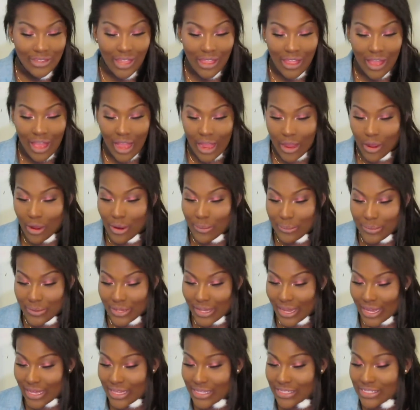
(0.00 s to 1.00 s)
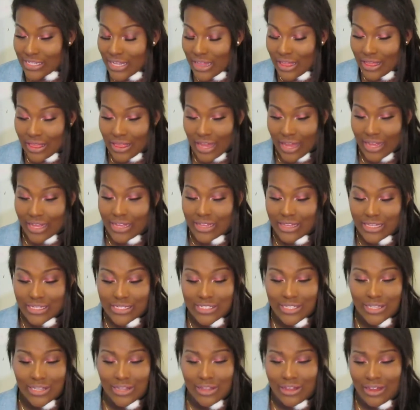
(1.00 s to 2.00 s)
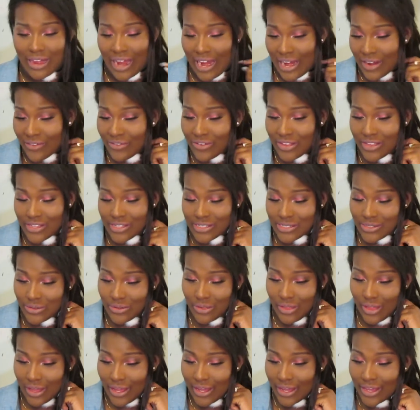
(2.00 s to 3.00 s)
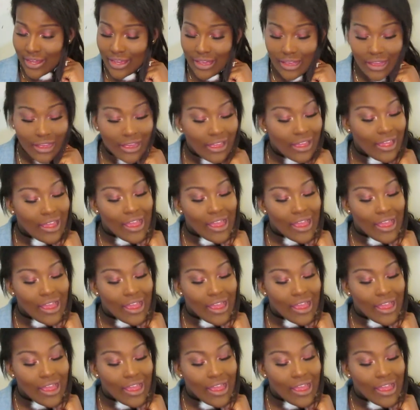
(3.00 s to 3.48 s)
I hope you guys like this look. I really do like it.